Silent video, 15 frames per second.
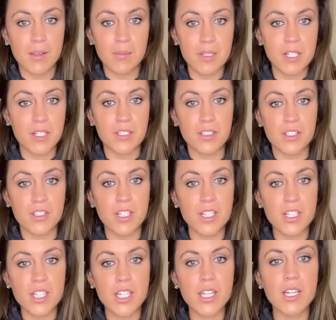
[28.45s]
material is
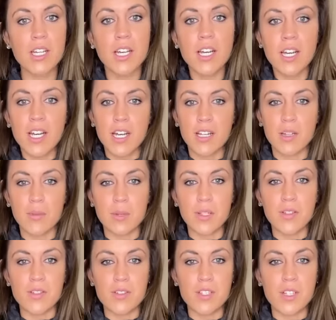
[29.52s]
stretchy and a little bit
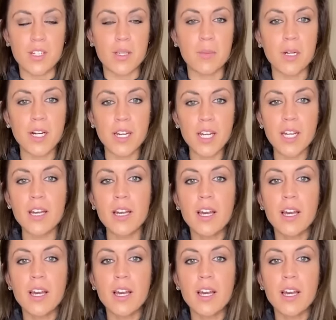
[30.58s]
looser in the body.